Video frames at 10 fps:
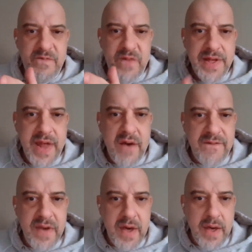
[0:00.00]

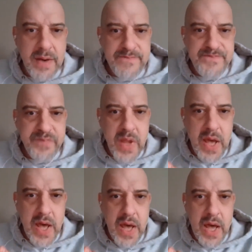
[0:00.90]
Philadelphia
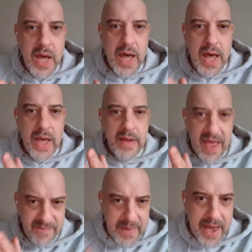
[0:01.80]

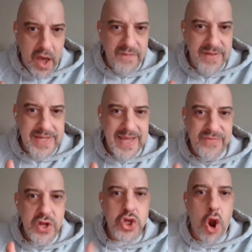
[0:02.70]
FBI office
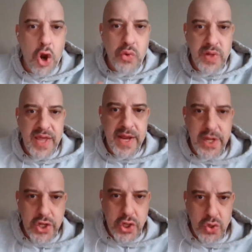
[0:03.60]
in the dark
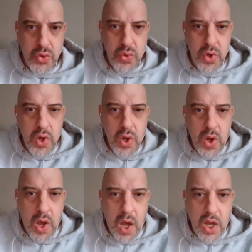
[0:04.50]
related to
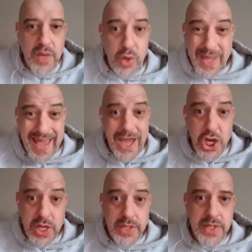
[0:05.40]

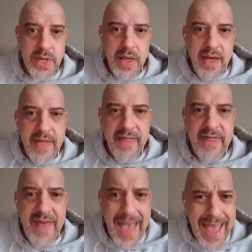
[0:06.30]
communications,
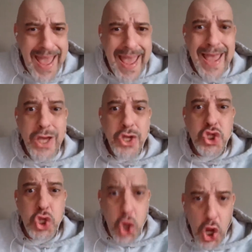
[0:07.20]
they
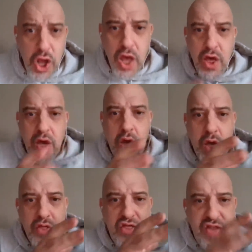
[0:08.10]
took
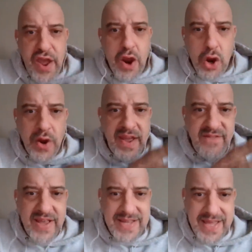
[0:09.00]
their
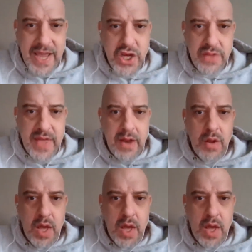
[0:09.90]
investigation that